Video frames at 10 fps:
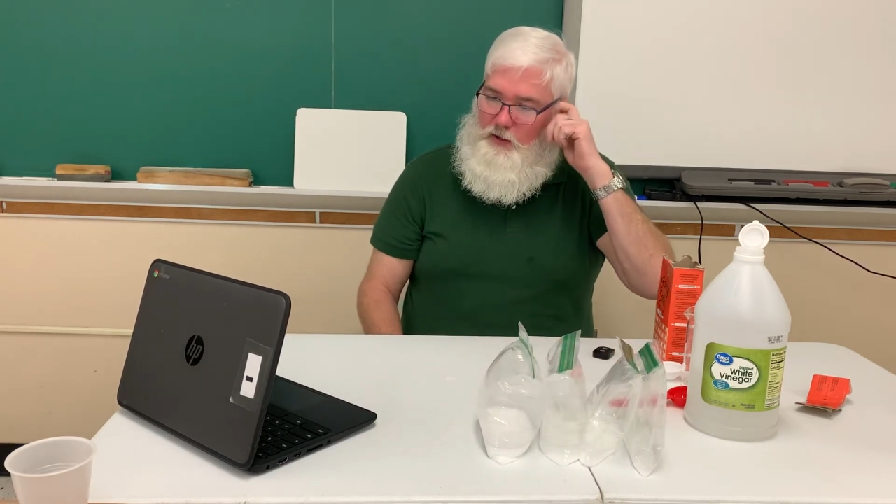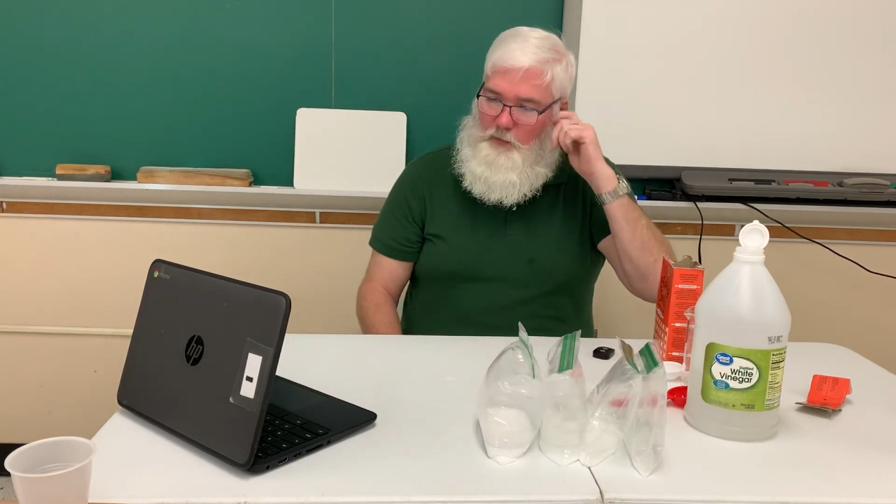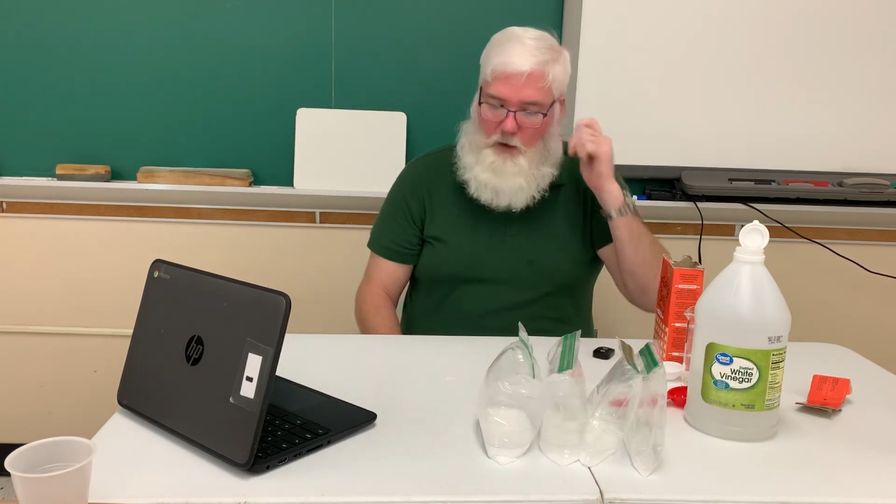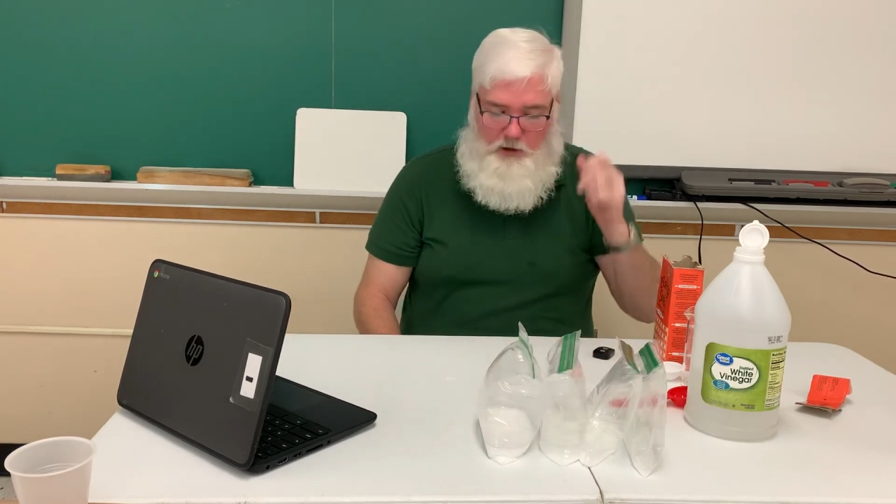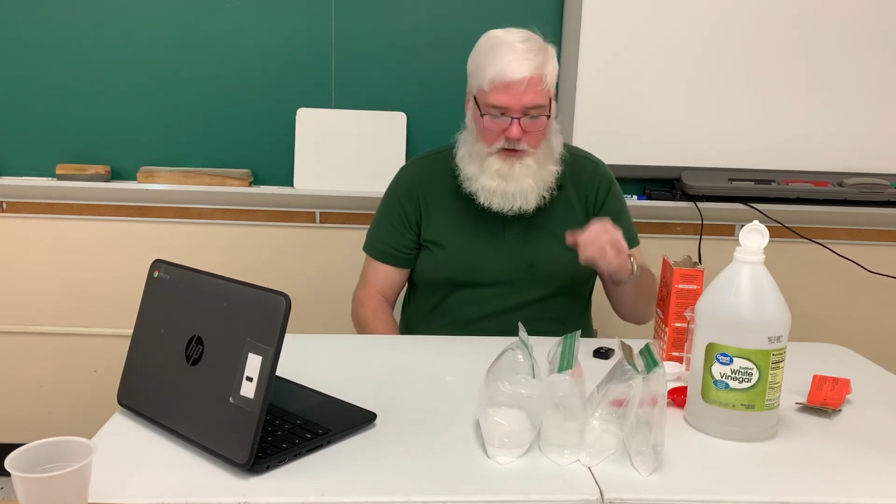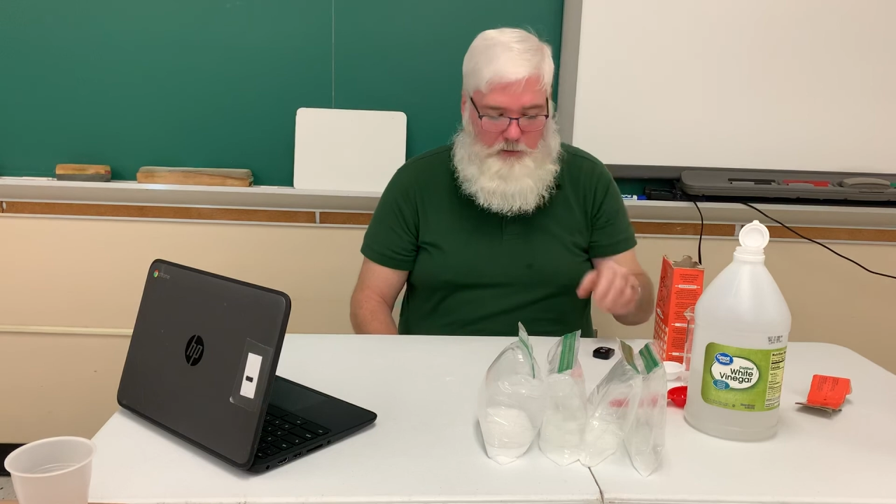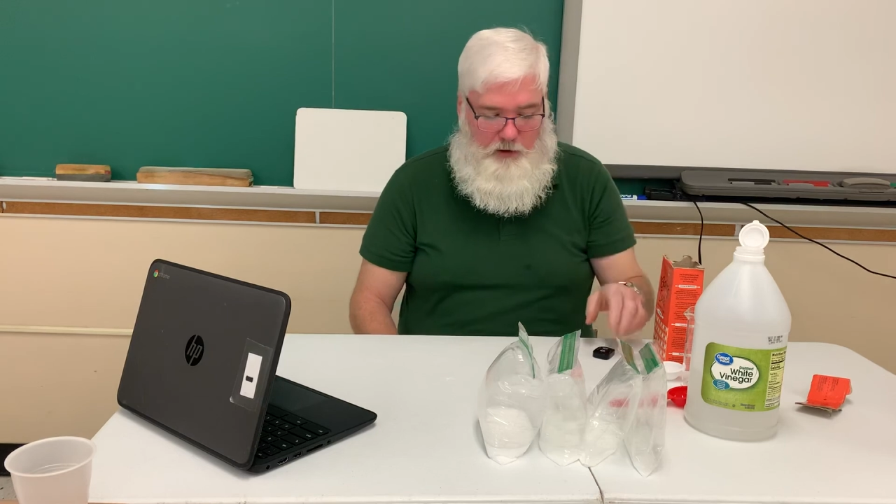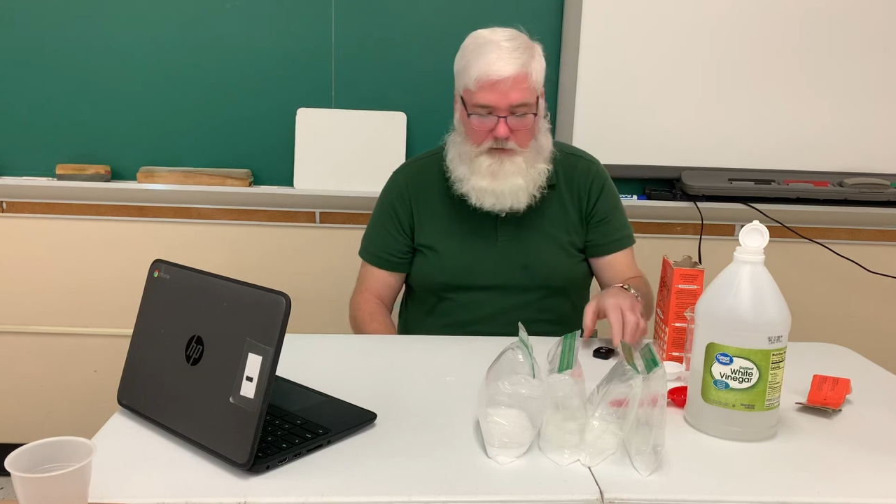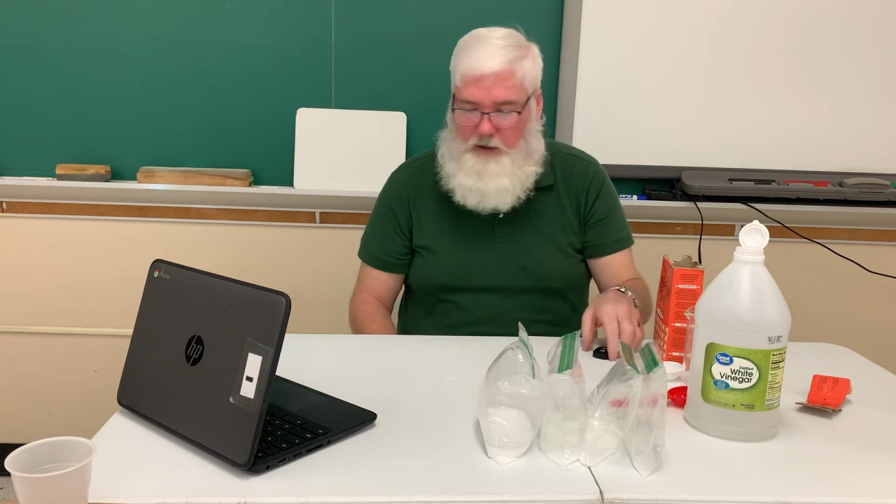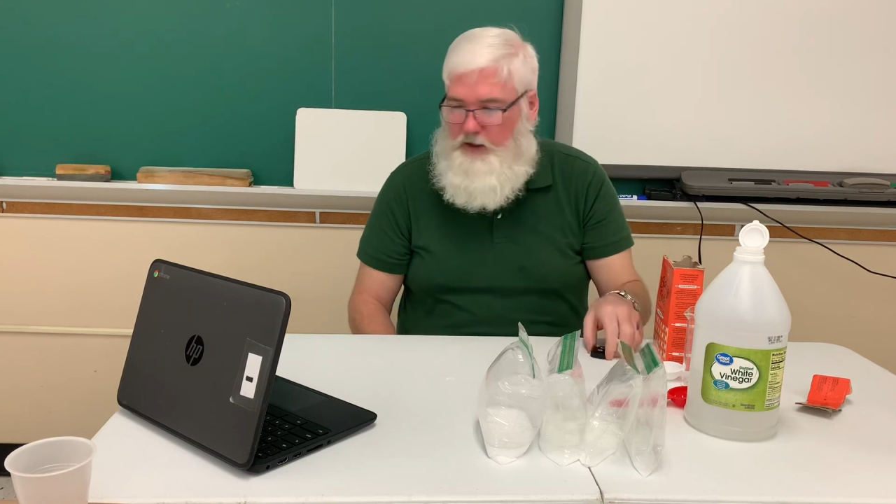a
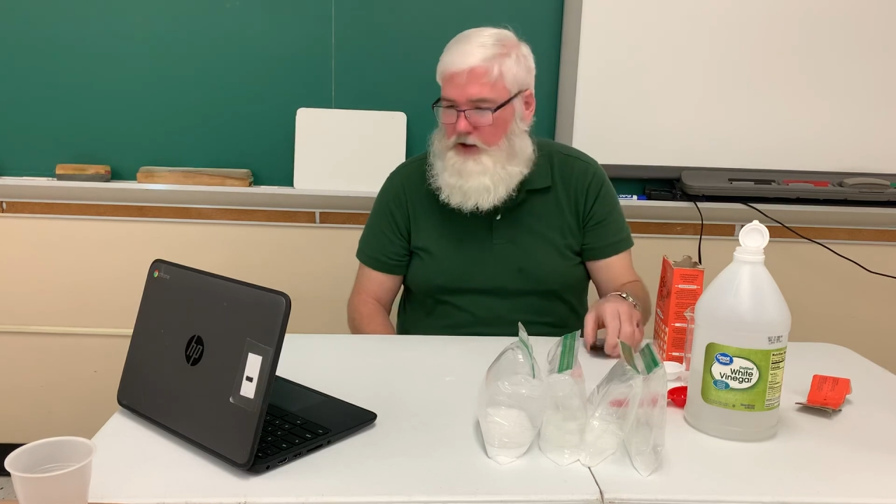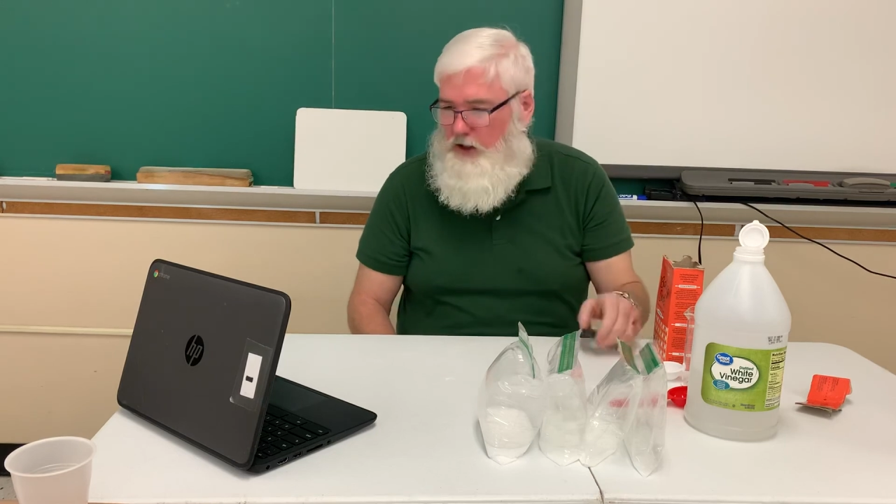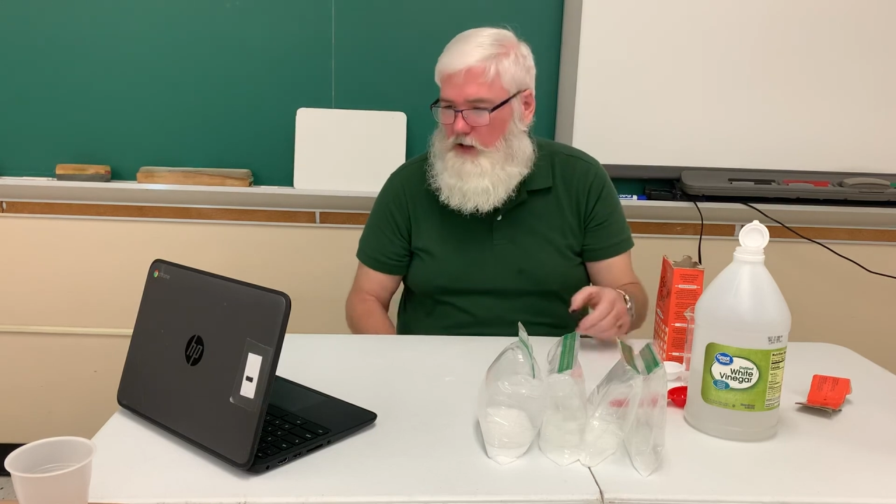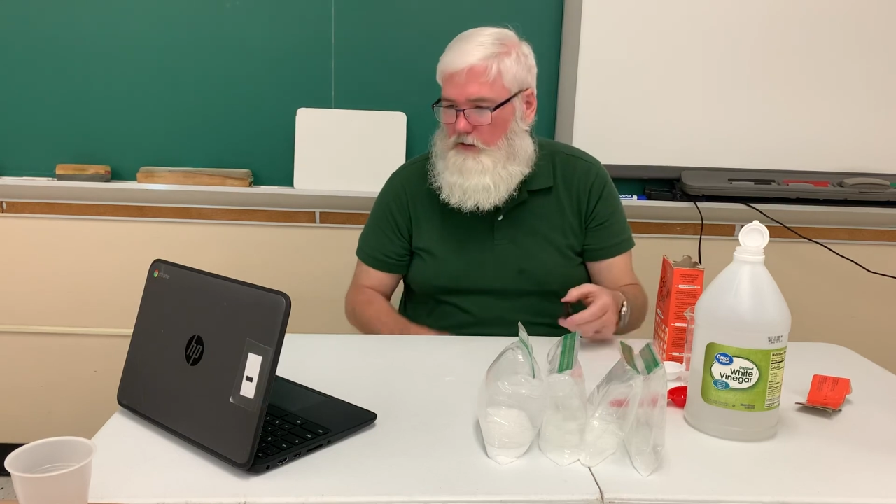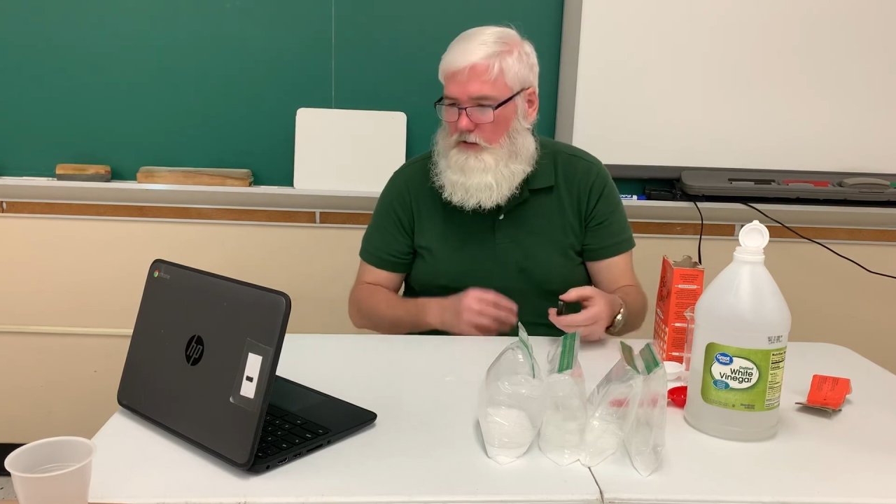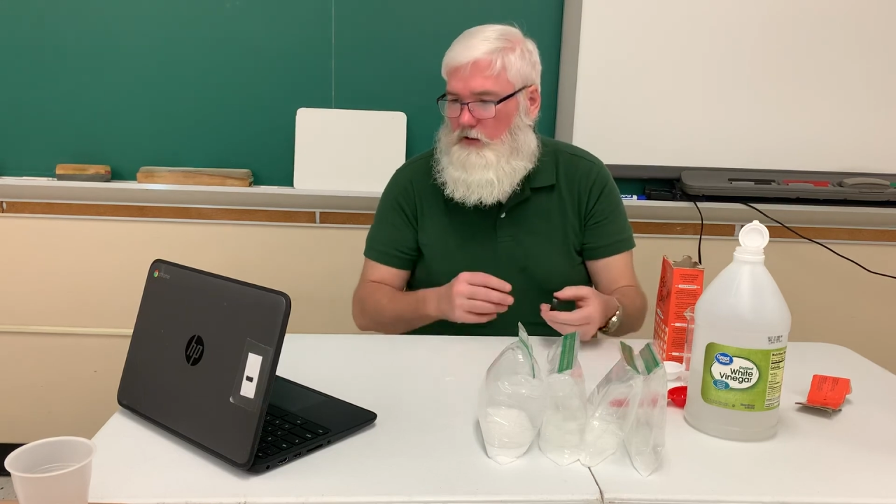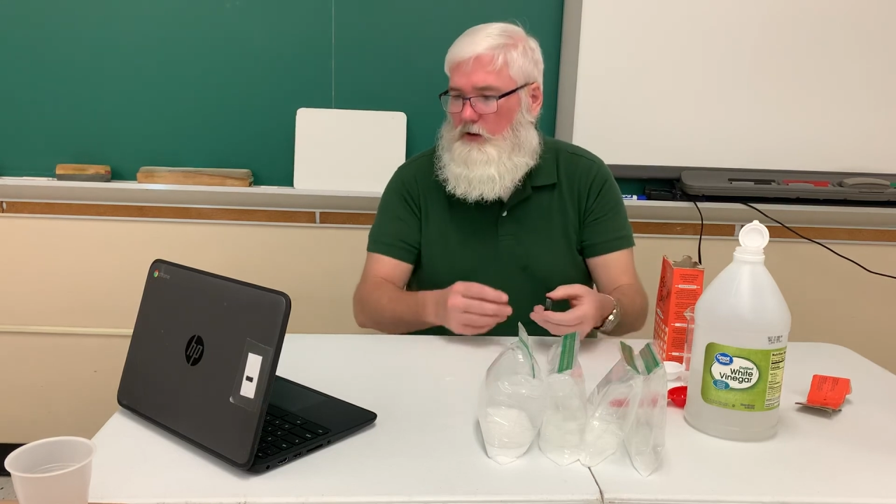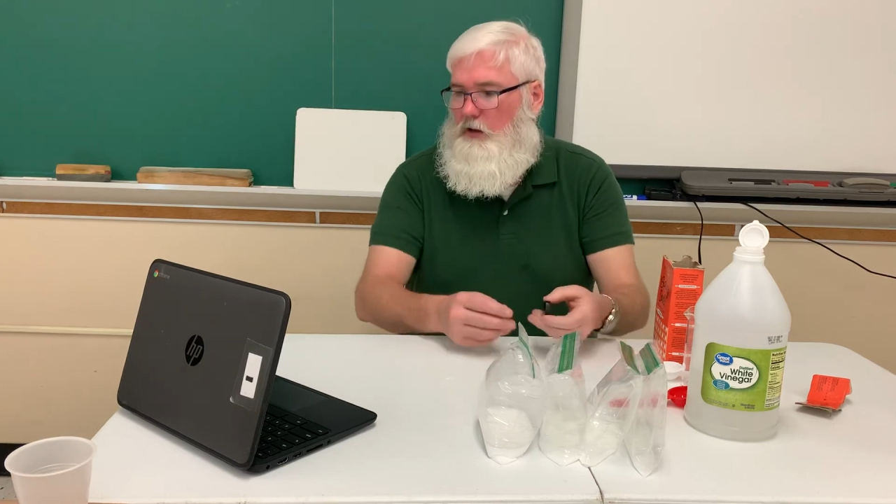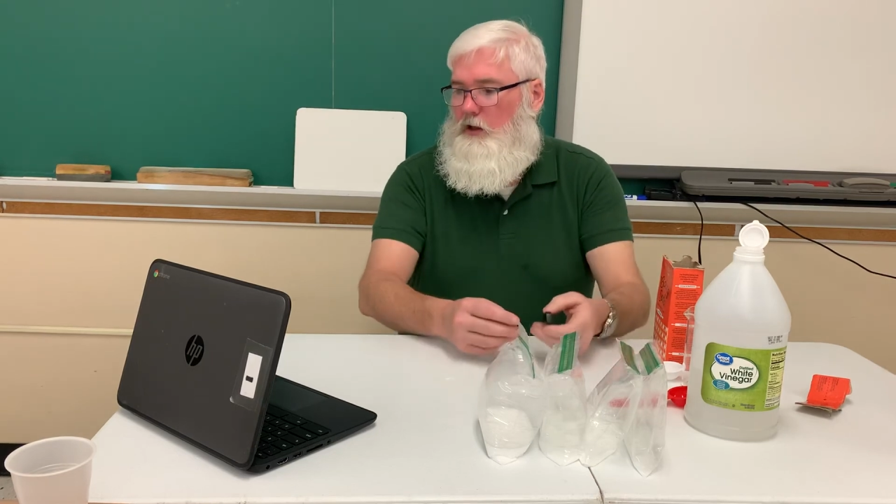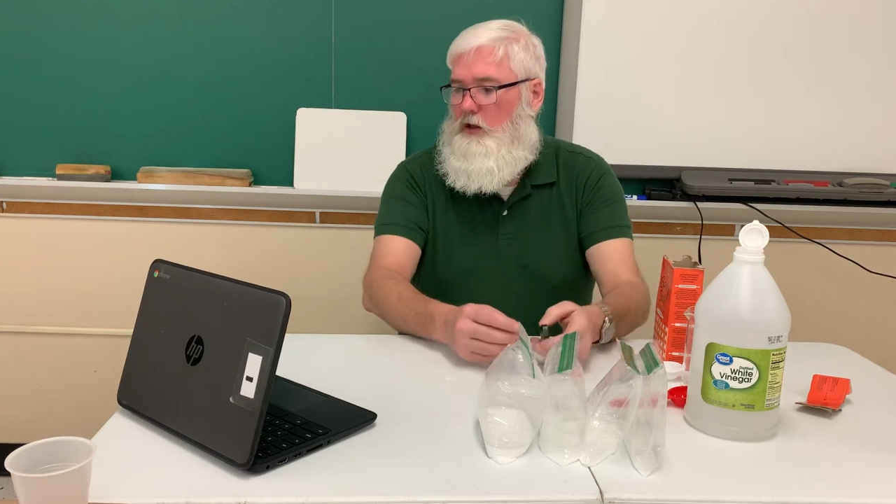1-to-1 ratio.
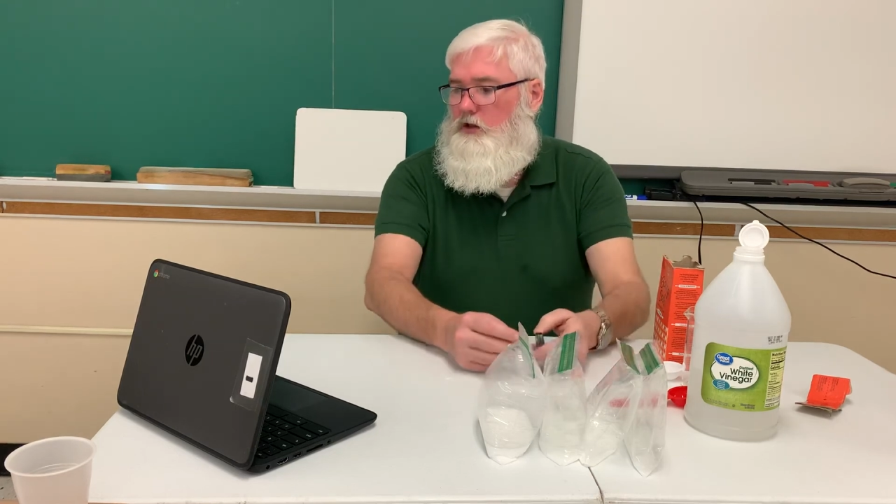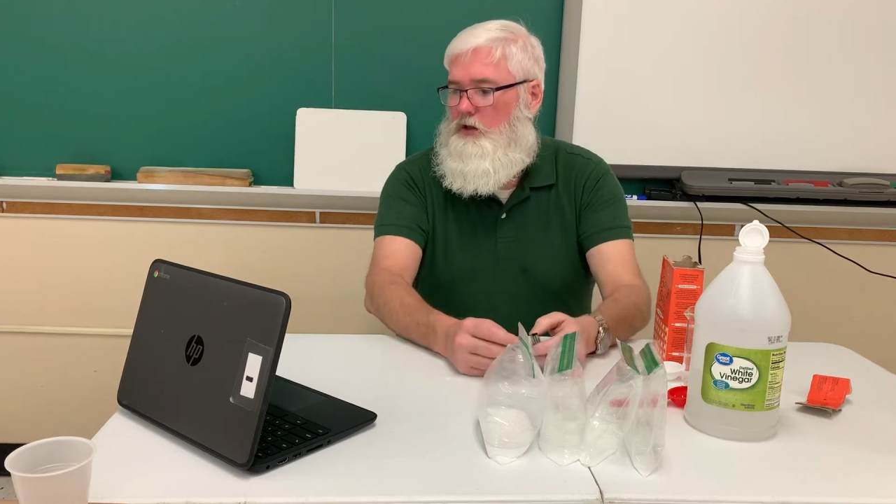So